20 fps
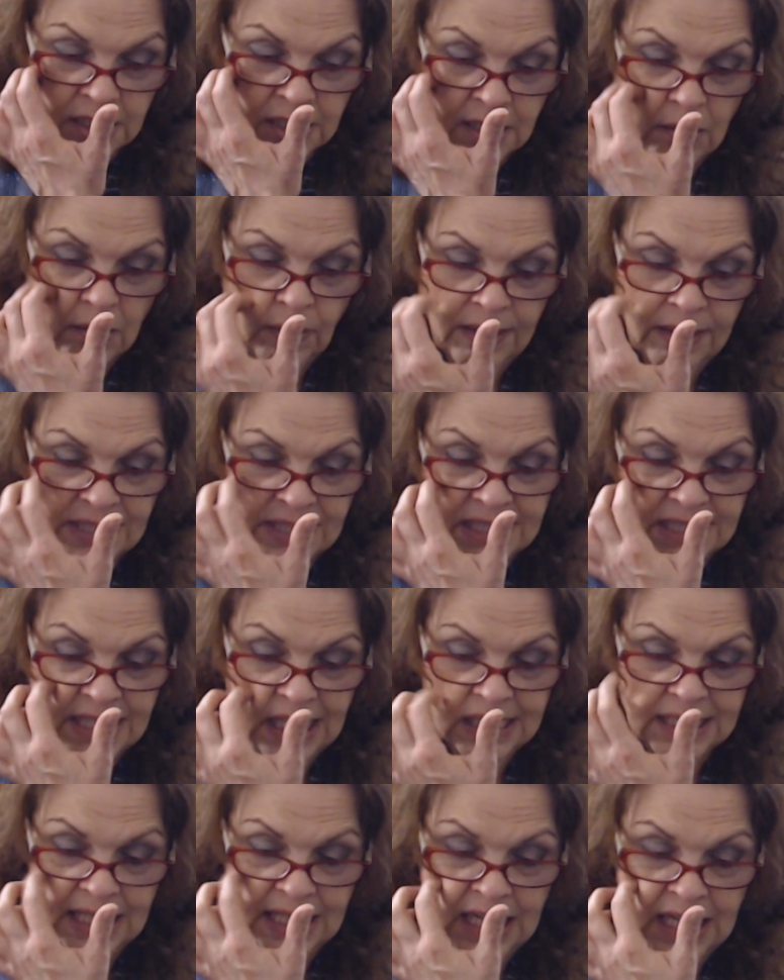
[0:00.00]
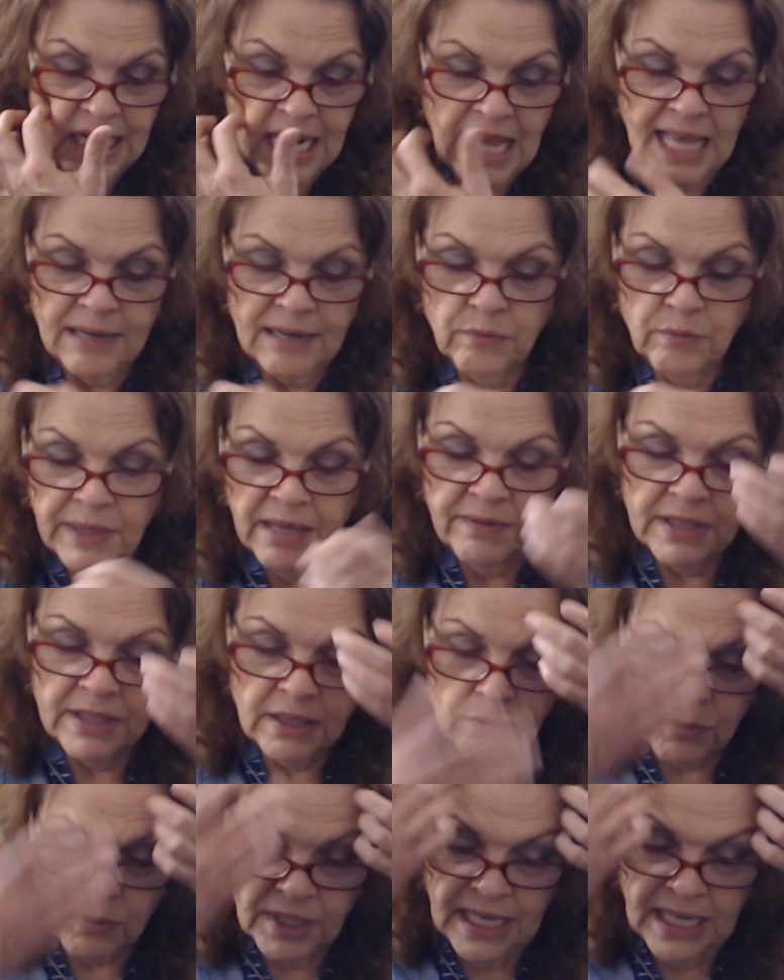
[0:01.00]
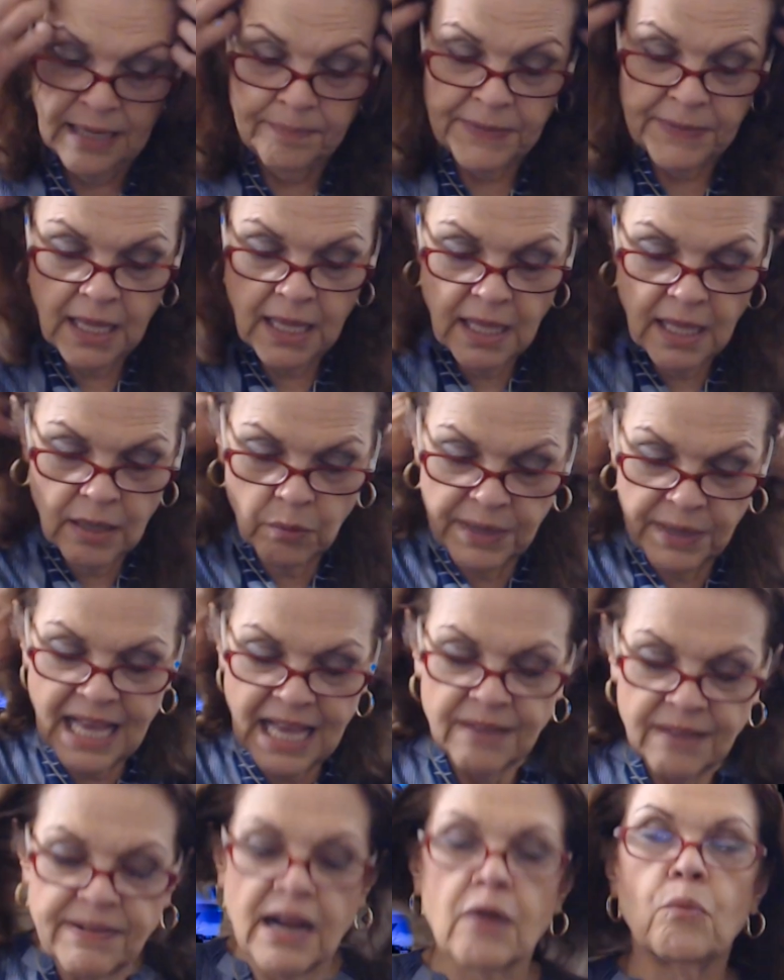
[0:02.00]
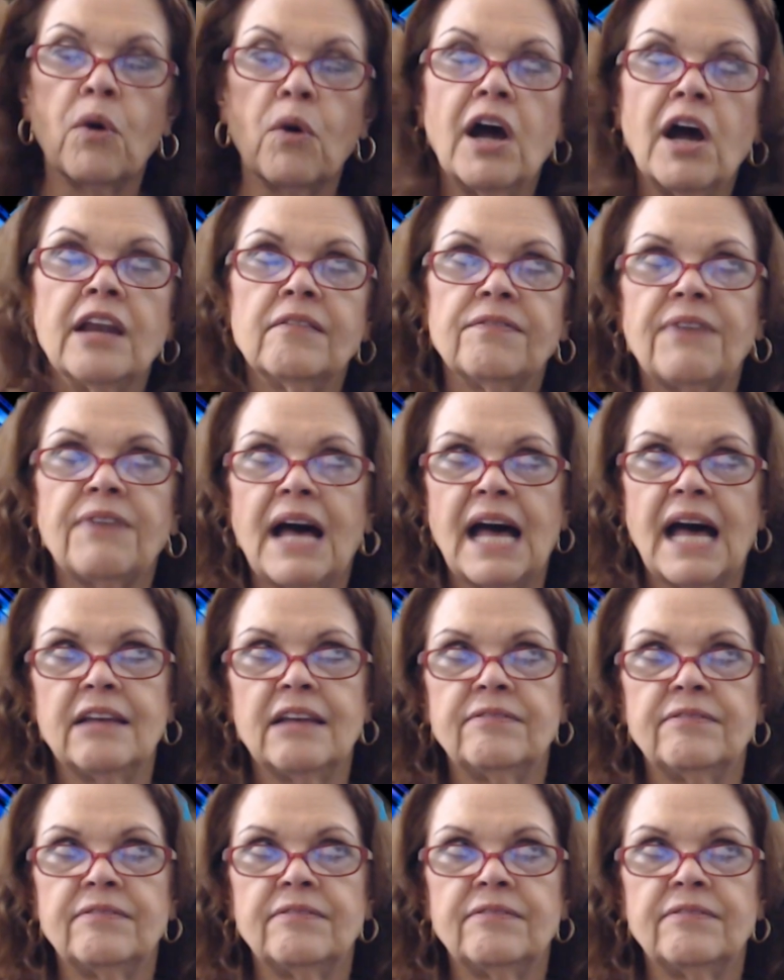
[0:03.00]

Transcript: So we have a 6 and a 9, we have a 3, we have our 1, 5.